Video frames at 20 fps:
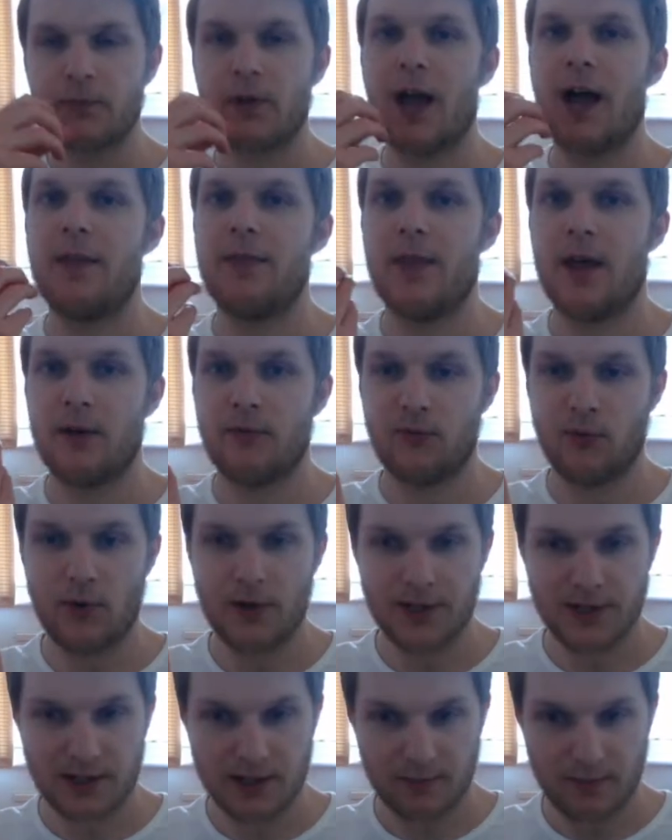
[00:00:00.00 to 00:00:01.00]
and therefore
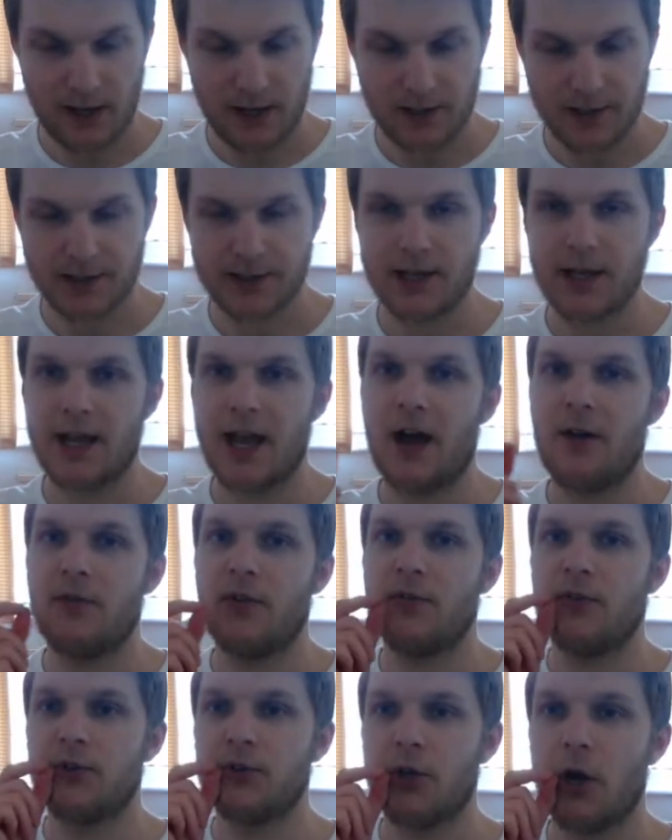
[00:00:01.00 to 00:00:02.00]
it splits, and
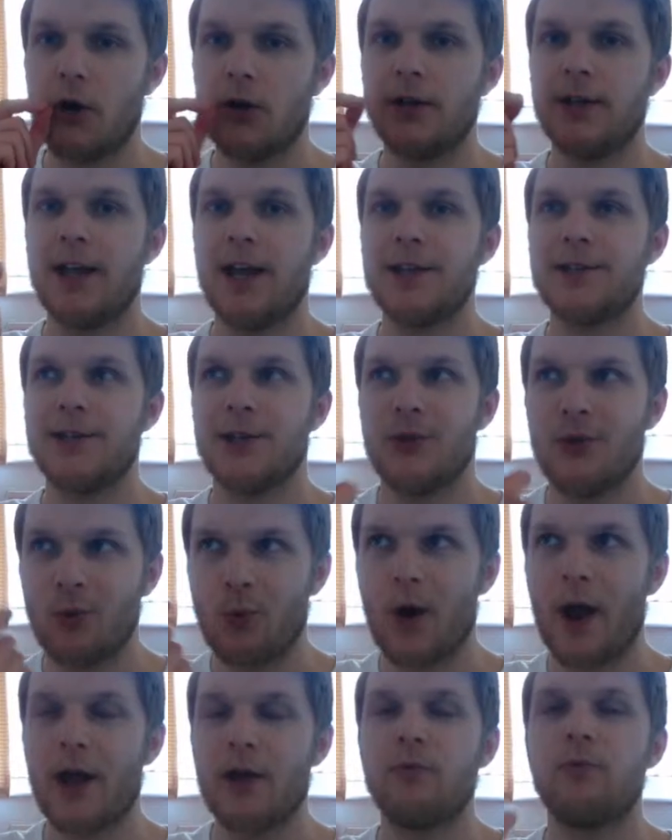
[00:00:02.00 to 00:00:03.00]
then the tongue gets in the
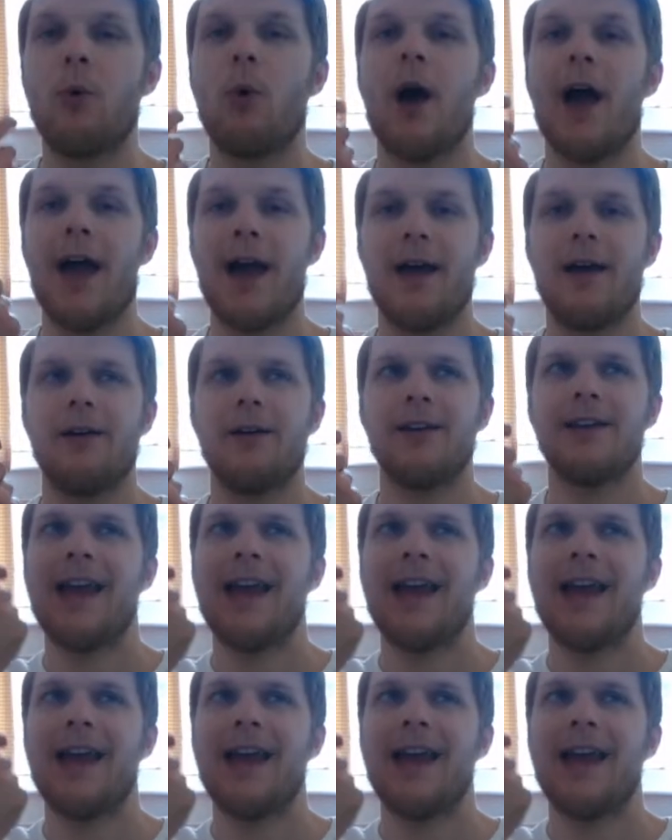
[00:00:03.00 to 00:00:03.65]
way of what air